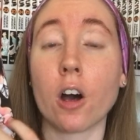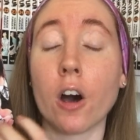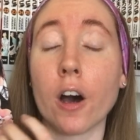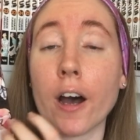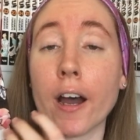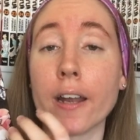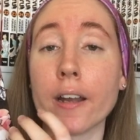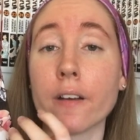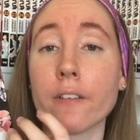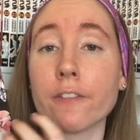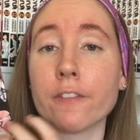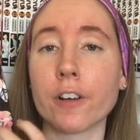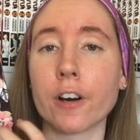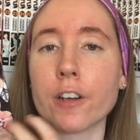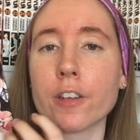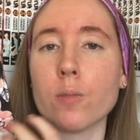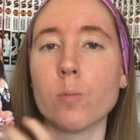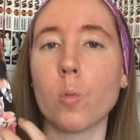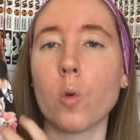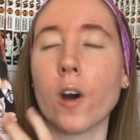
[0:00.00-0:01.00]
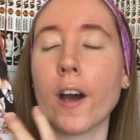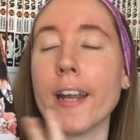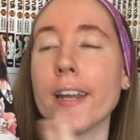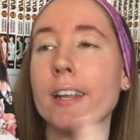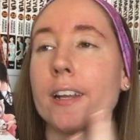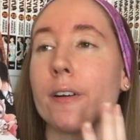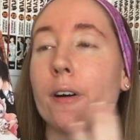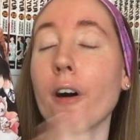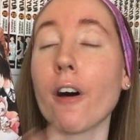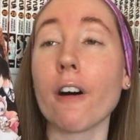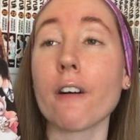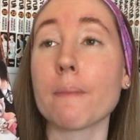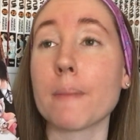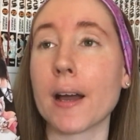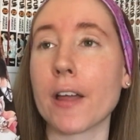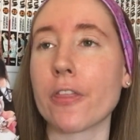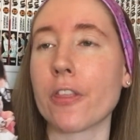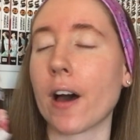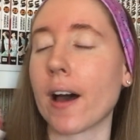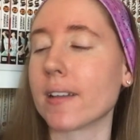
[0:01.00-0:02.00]
on volume 1 and all of
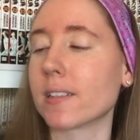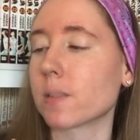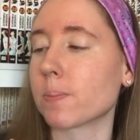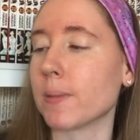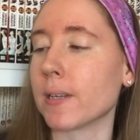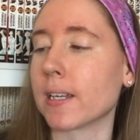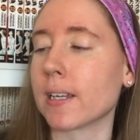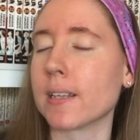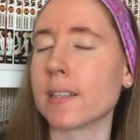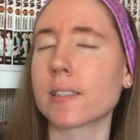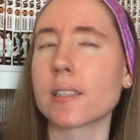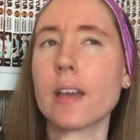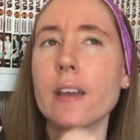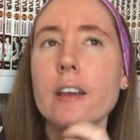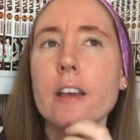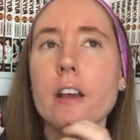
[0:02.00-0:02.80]
my thoughts, because